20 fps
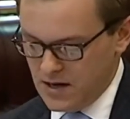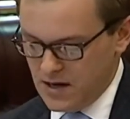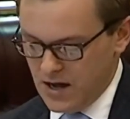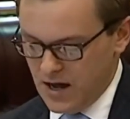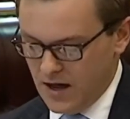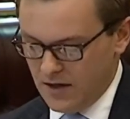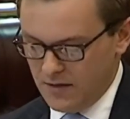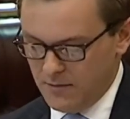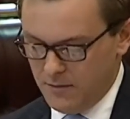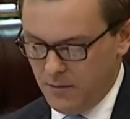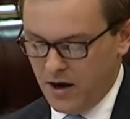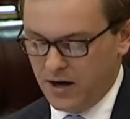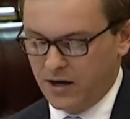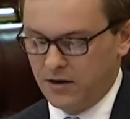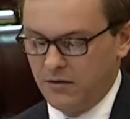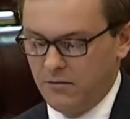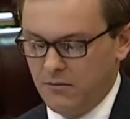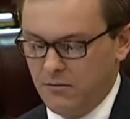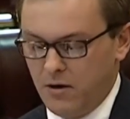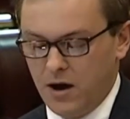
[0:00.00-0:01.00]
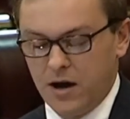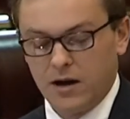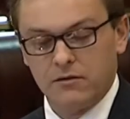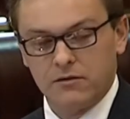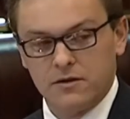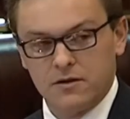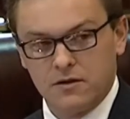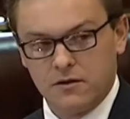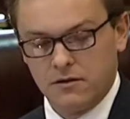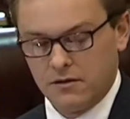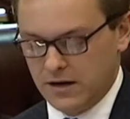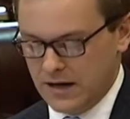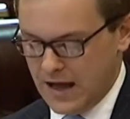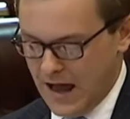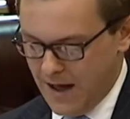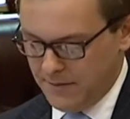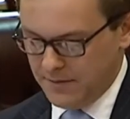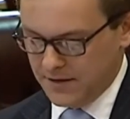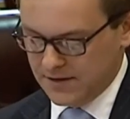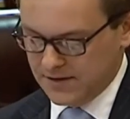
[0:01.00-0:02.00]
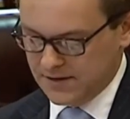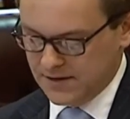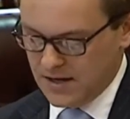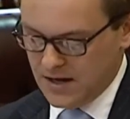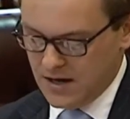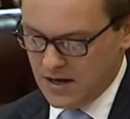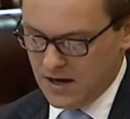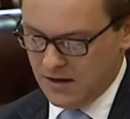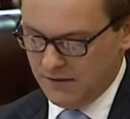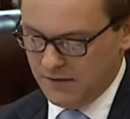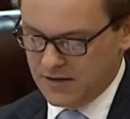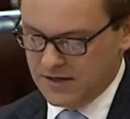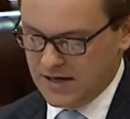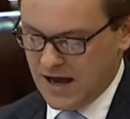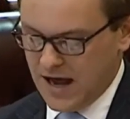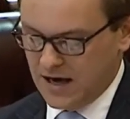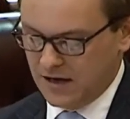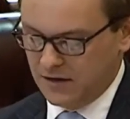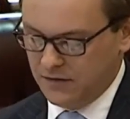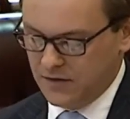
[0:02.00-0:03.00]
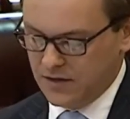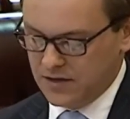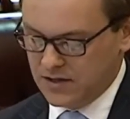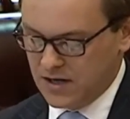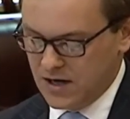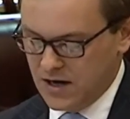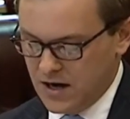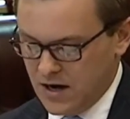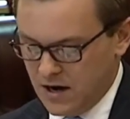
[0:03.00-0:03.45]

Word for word: Uh, the mig migratory habits of the tagged fish